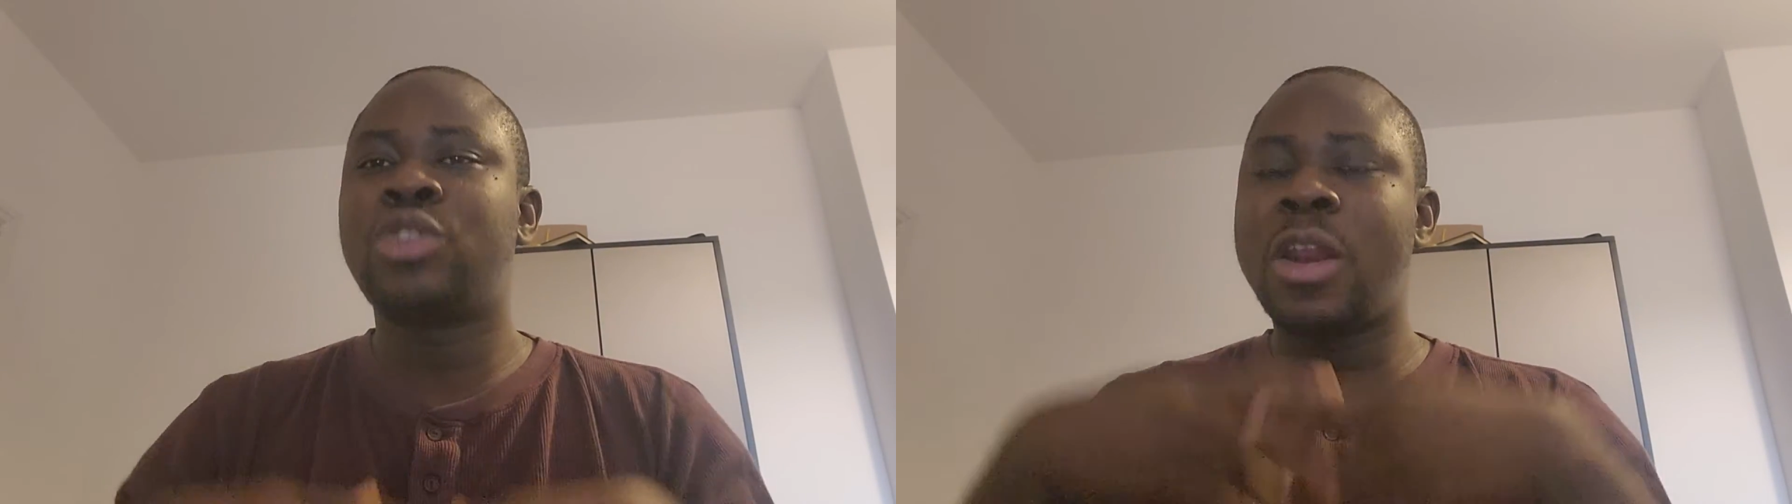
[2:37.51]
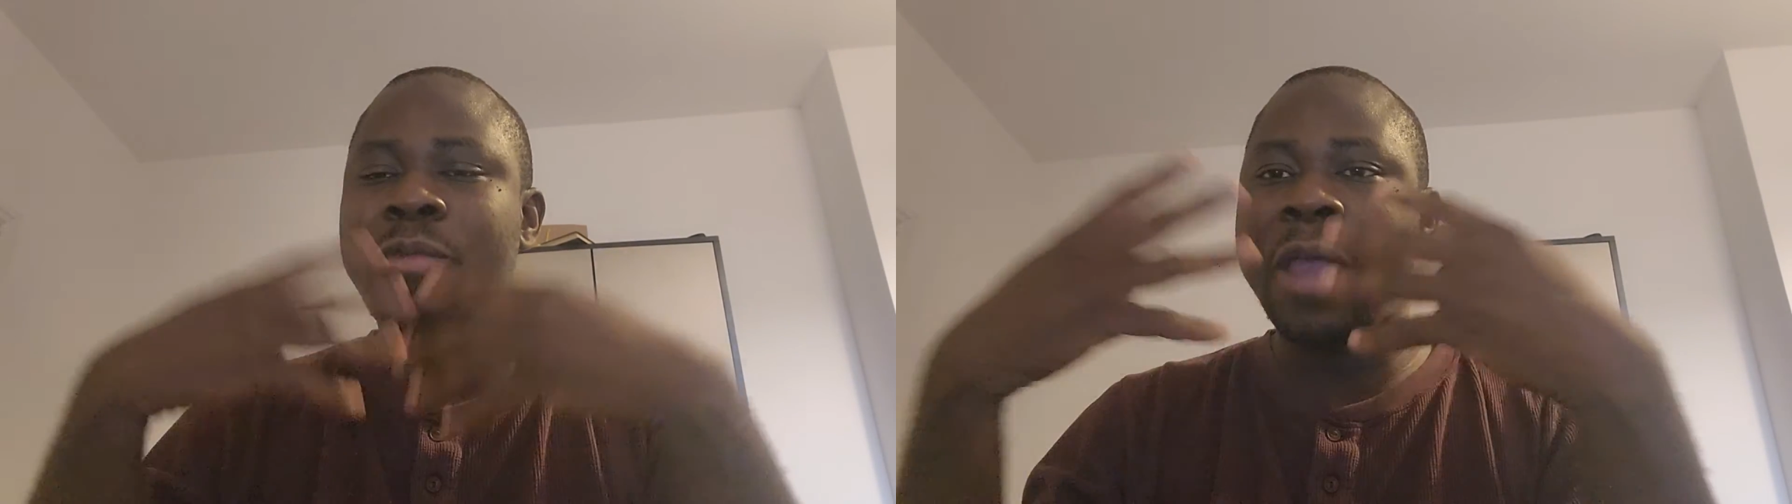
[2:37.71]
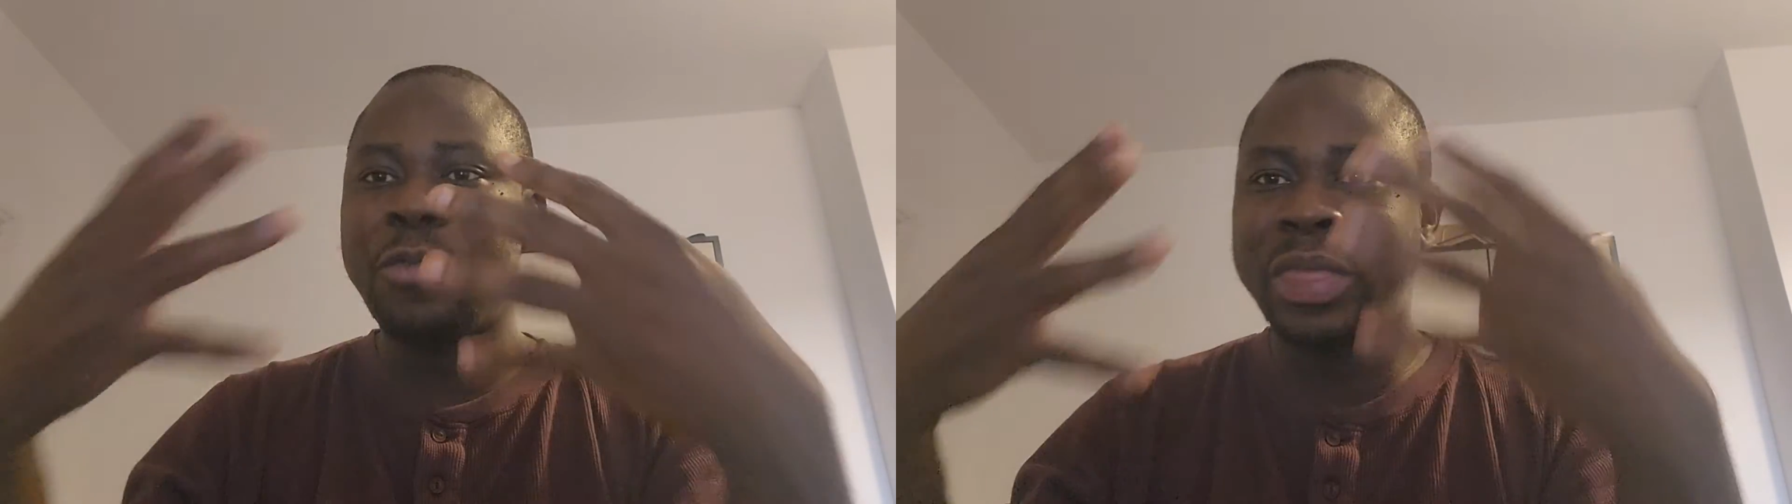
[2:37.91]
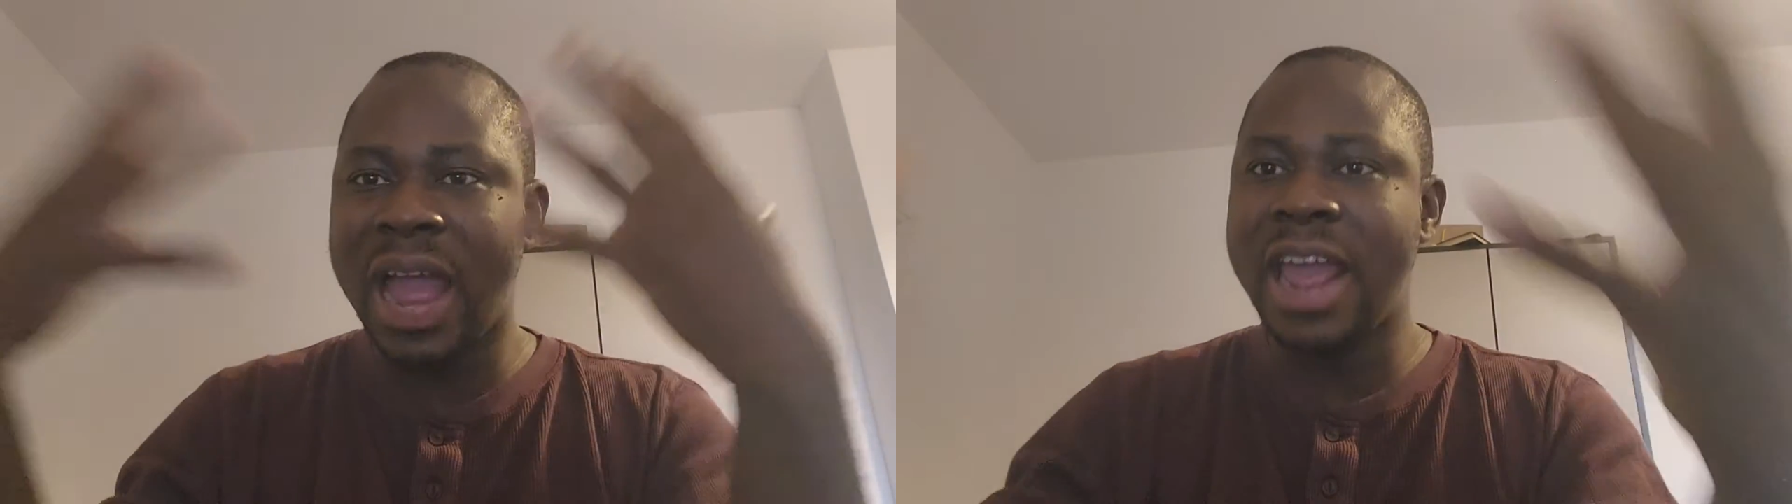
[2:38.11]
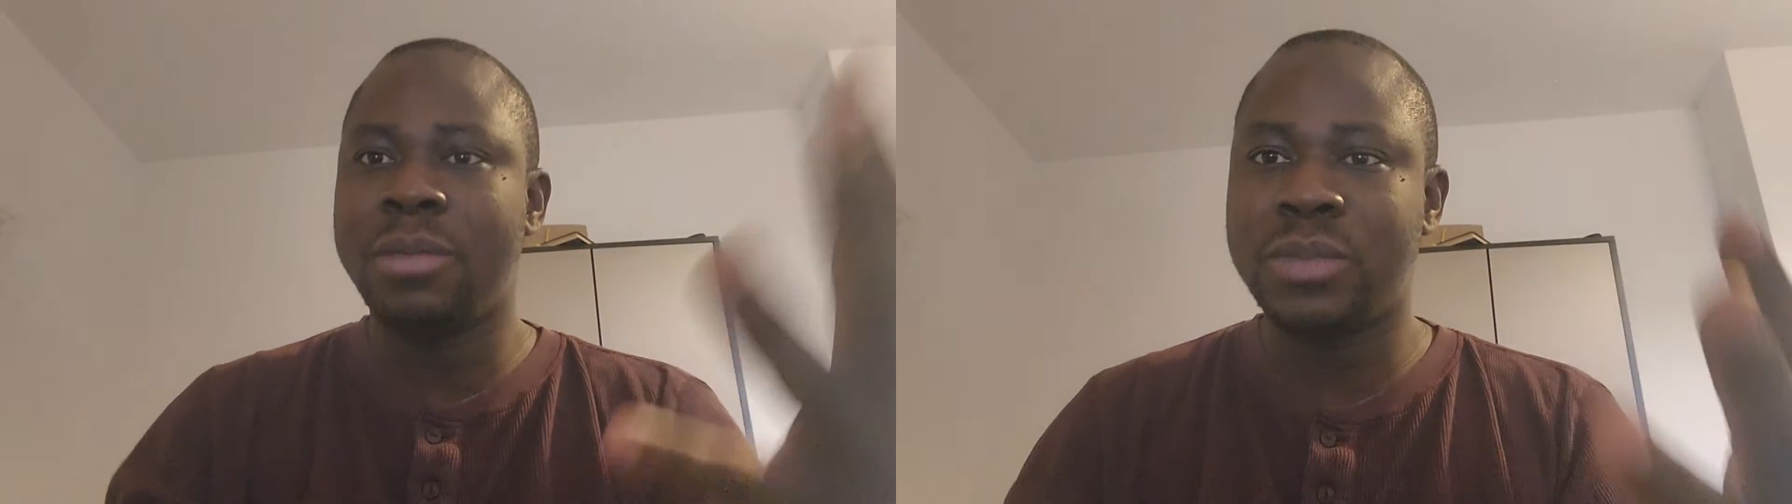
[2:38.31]
25
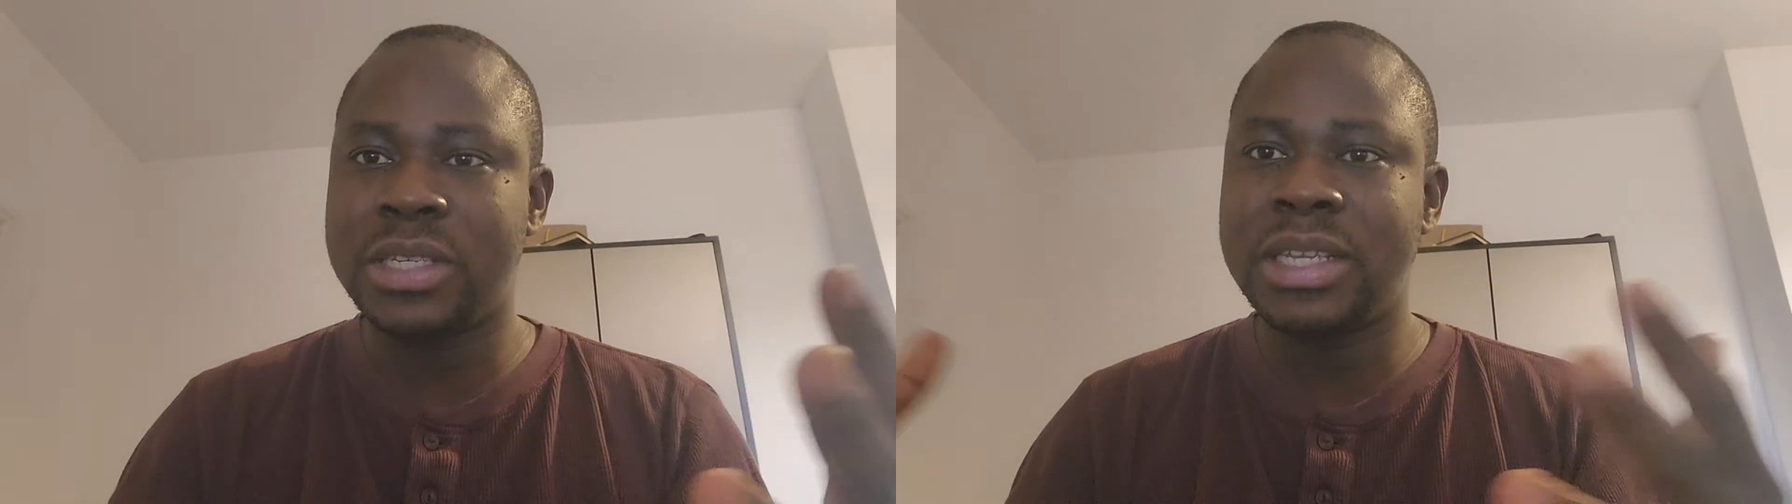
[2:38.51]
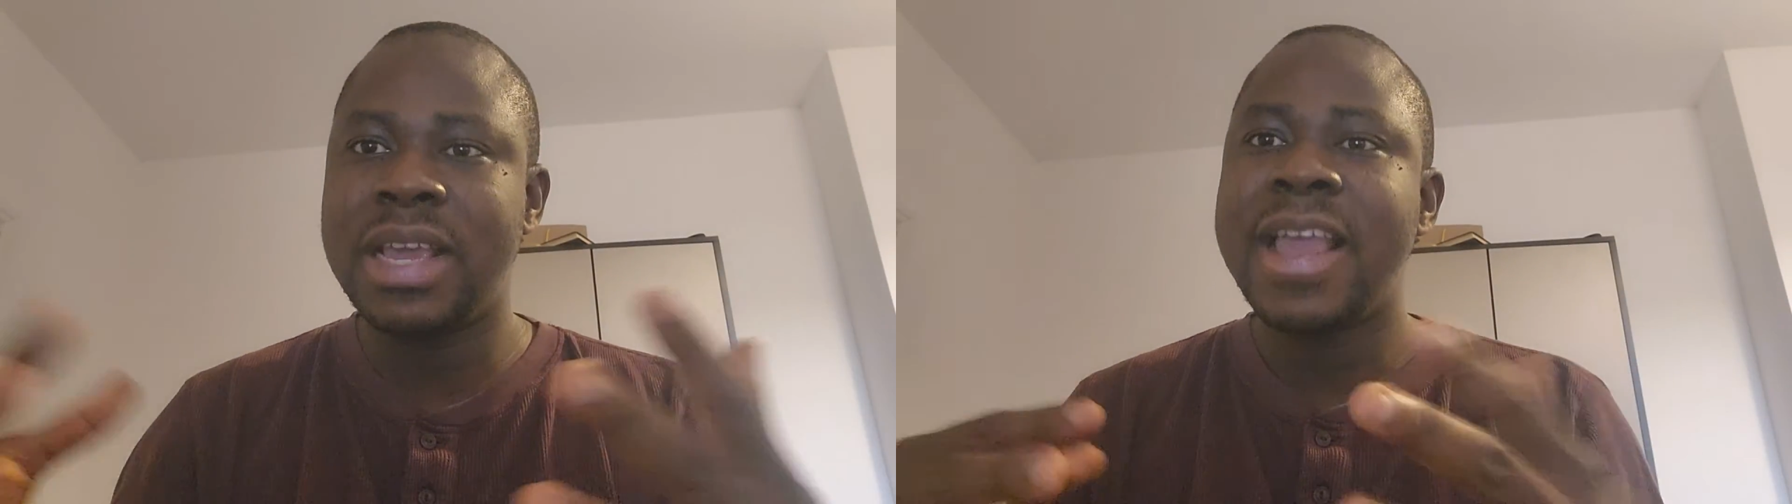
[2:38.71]
times